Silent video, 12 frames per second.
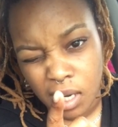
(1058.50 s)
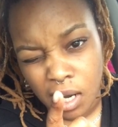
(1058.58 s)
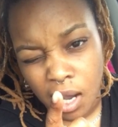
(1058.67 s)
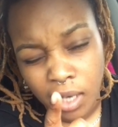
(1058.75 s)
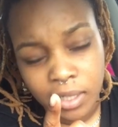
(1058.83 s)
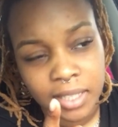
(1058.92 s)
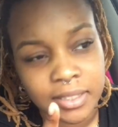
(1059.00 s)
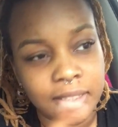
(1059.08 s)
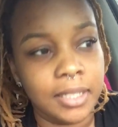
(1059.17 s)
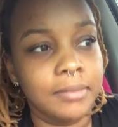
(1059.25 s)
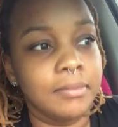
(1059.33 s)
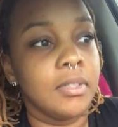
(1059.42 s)

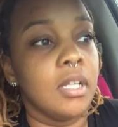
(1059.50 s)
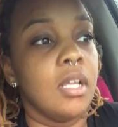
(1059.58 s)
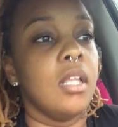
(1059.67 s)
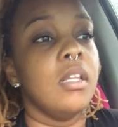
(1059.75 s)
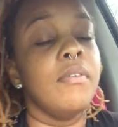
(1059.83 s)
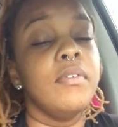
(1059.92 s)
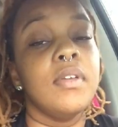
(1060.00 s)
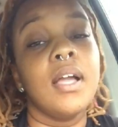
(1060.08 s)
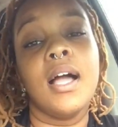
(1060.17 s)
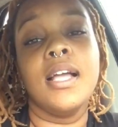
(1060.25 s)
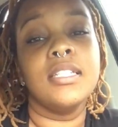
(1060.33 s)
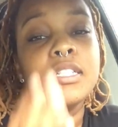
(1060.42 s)
Understand? Love you
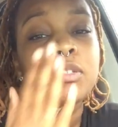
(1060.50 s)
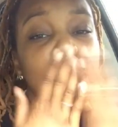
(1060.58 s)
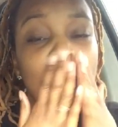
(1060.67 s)
guys.